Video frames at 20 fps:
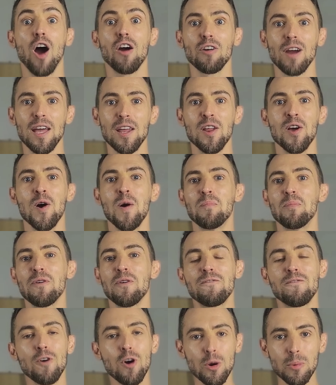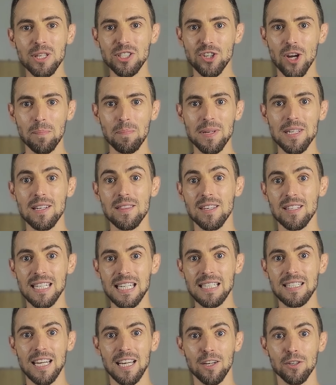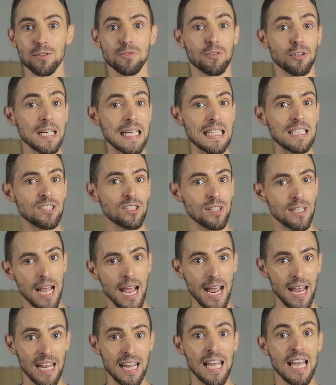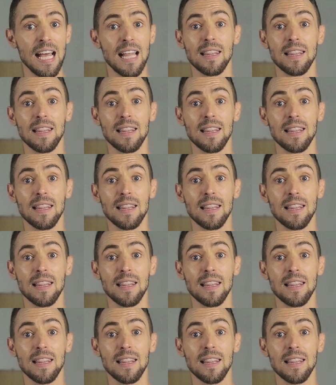All right, before we jump into the details for each day,